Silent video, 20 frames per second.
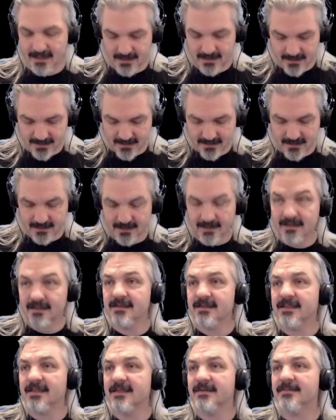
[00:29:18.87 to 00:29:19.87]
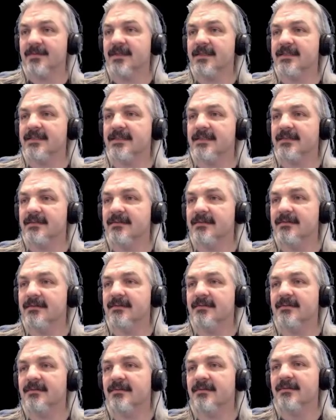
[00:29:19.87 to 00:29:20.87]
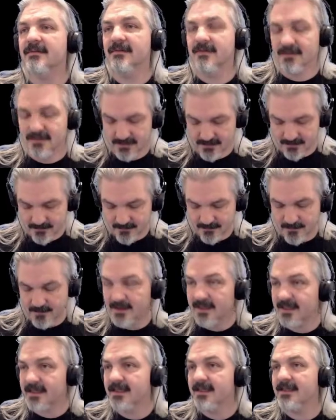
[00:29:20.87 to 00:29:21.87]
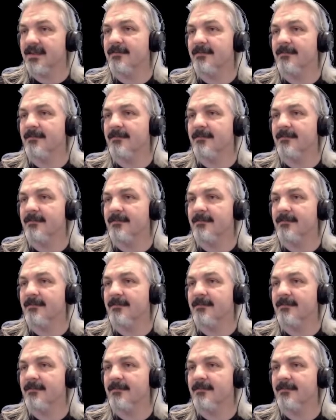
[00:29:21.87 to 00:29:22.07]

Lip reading: and give it the